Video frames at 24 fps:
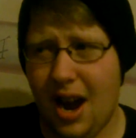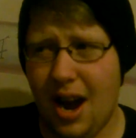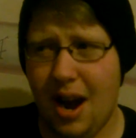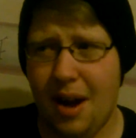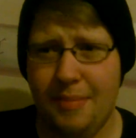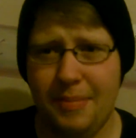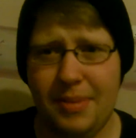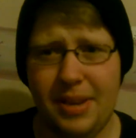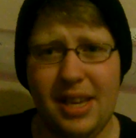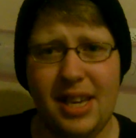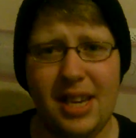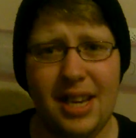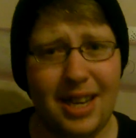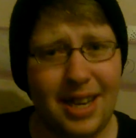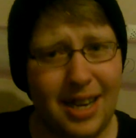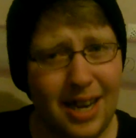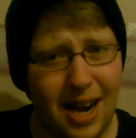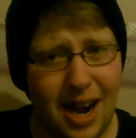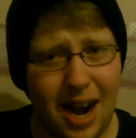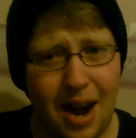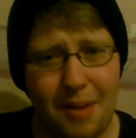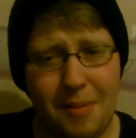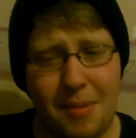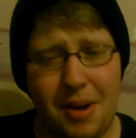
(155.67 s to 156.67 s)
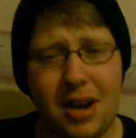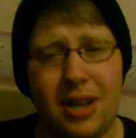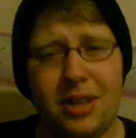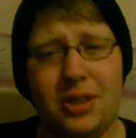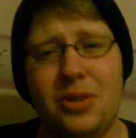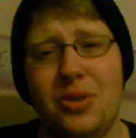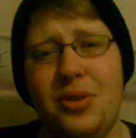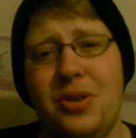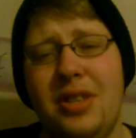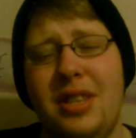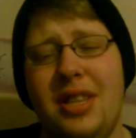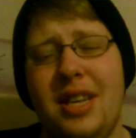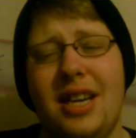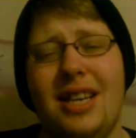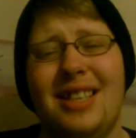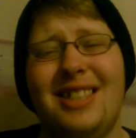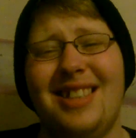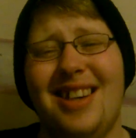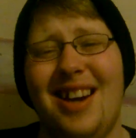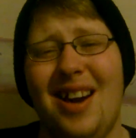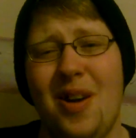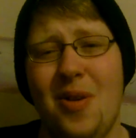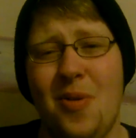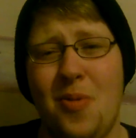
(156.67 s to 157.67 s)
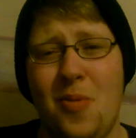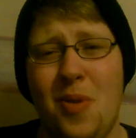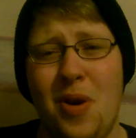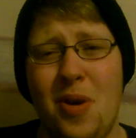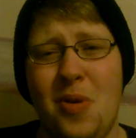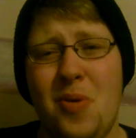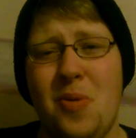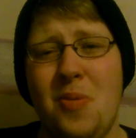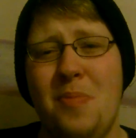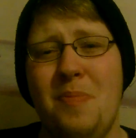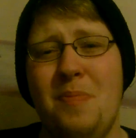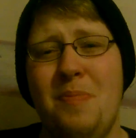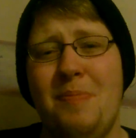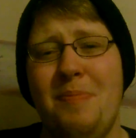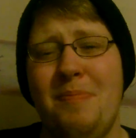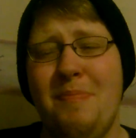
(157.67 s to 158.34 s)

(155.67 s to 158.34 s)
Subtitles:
I'm here, I'm doing this, I will